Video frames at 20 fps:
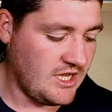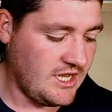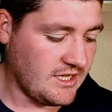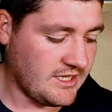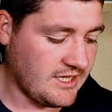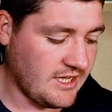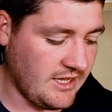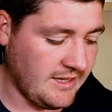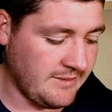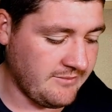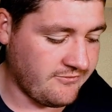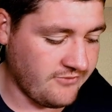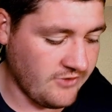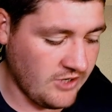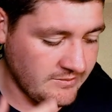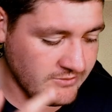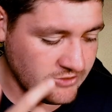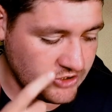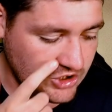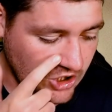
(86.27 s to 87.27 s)
came
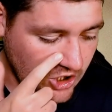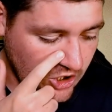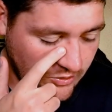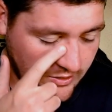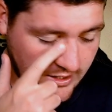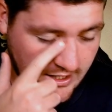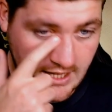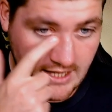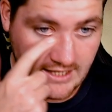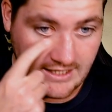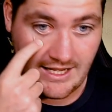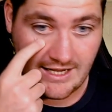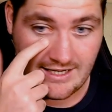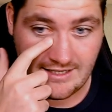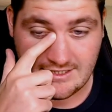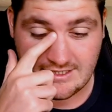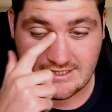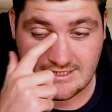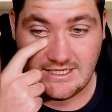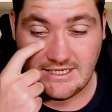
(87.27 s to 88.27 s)
from Joe
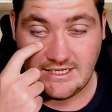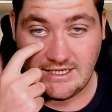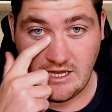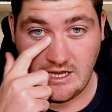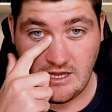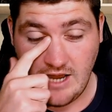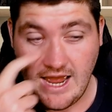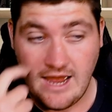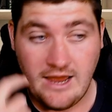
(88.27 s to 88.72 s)
Cokanasiga.